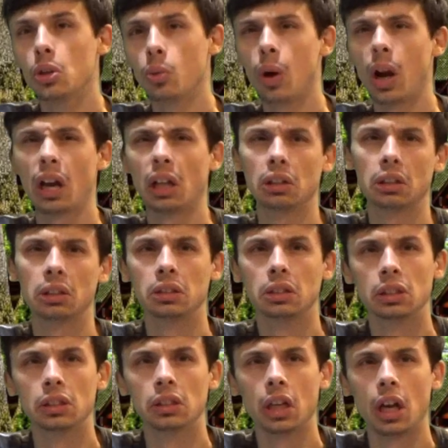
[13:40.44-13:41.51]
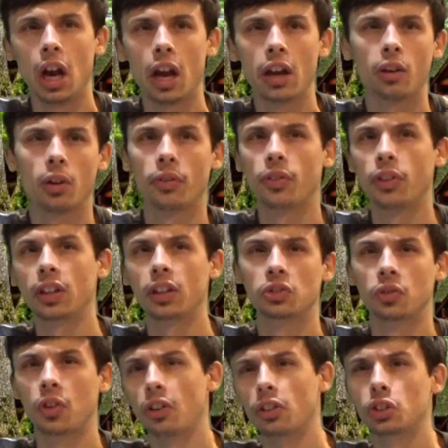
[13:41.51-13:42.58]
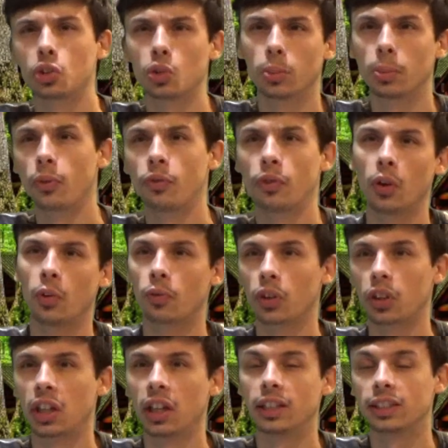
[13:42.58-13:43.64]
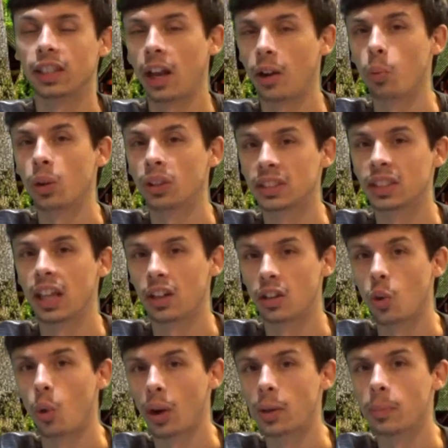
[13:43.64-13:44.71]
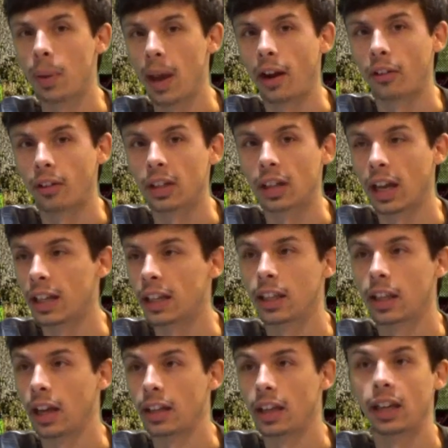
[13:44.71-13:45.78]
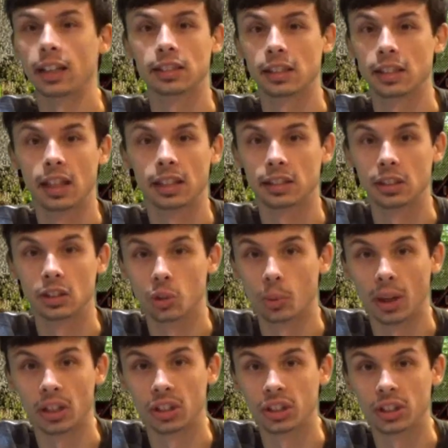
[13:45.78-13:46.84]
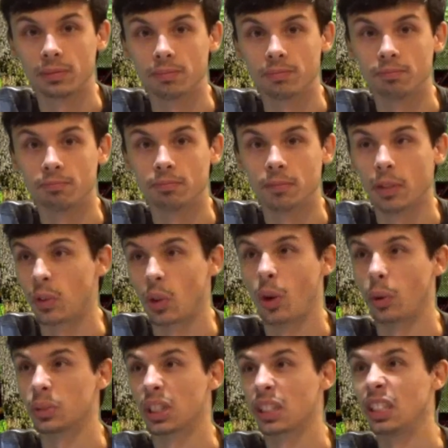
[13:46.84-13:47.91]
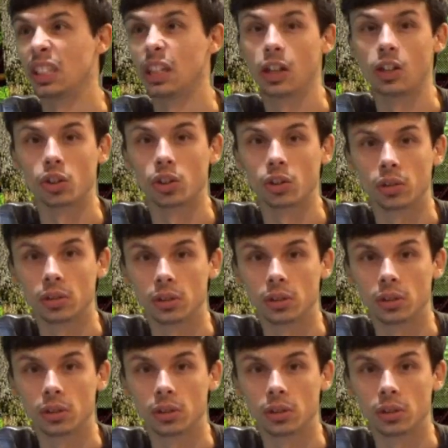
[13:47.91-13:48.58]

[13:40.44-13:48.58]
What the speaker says: well, I don't think it's a very suitable film for kids. I was that annoying parent, I guess, in that situation, even though I was a teenager.